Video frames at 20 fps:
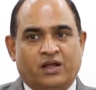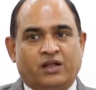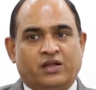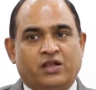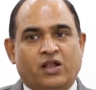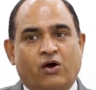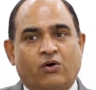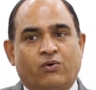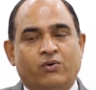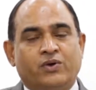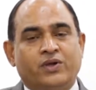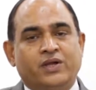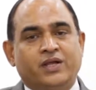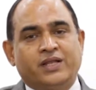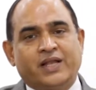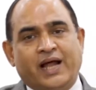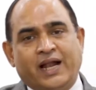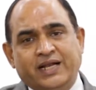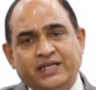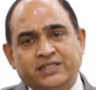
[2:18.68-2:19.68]
Now,
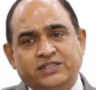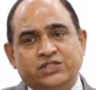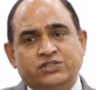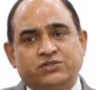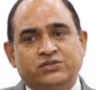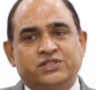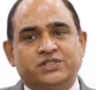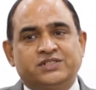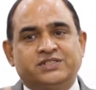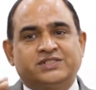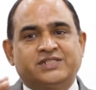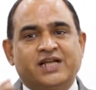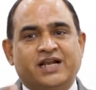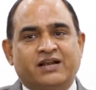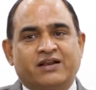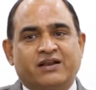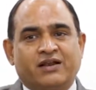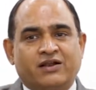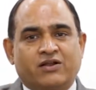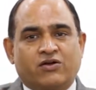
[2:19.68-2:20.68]
in addition to this
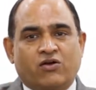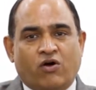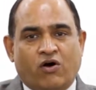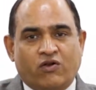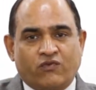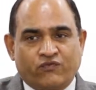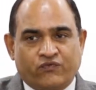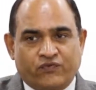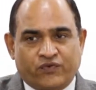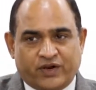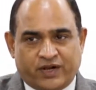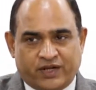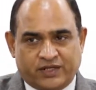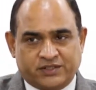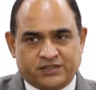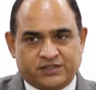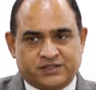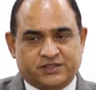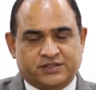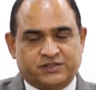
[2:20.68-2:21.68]
general
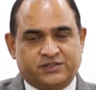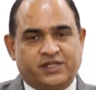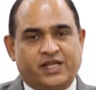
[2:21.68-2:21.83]
conference,